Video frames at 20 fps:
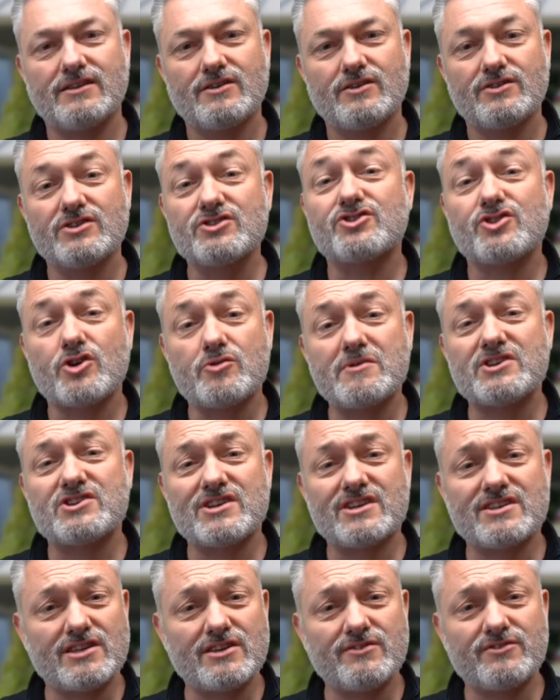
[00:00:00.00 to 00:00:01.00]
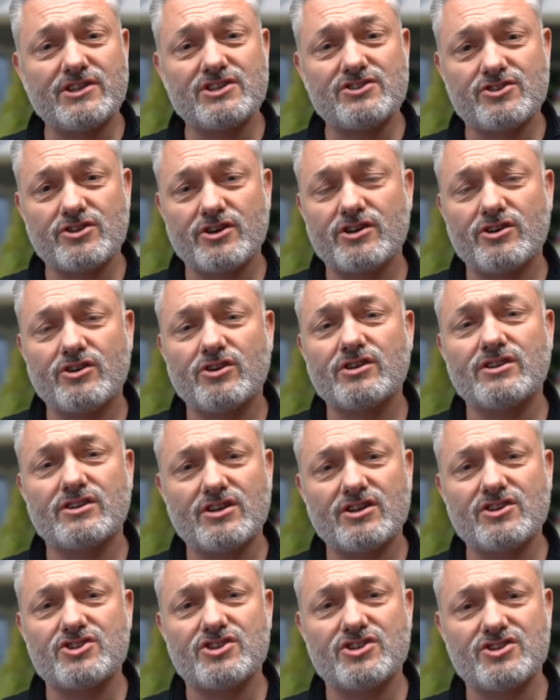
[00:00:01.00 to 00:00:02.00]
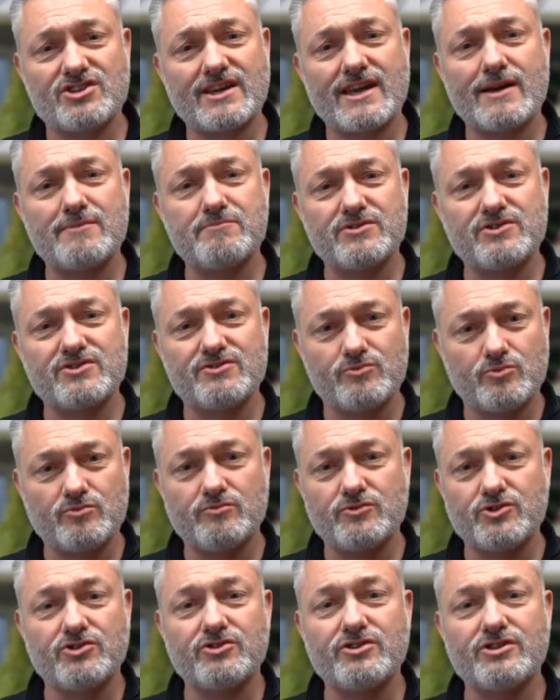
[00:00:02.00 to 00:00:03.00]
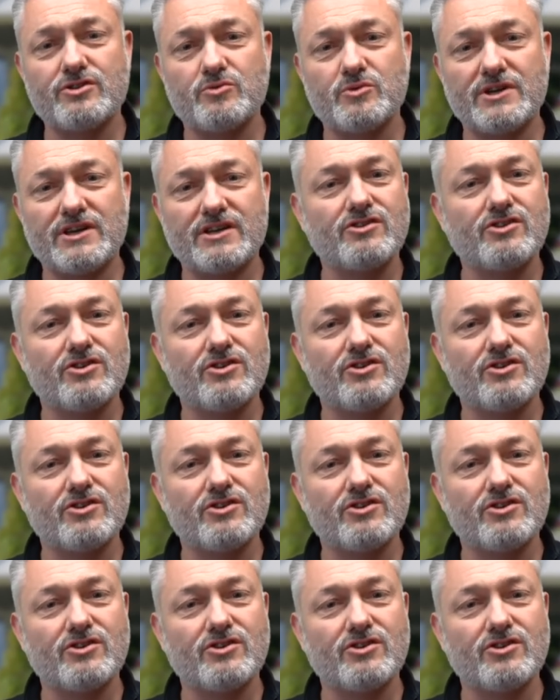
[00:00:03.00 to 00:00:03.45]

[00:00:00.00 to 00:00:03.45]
There's so much activities going on in our church campus during the week,